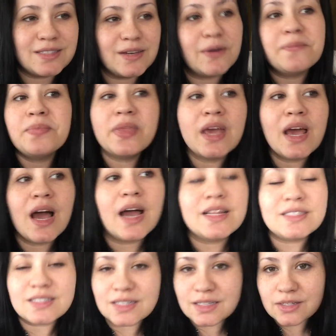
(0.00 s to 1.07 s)
So I
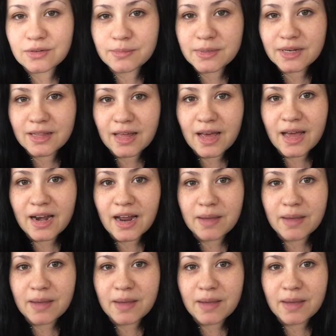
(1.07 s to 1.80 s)
did a little bit of that.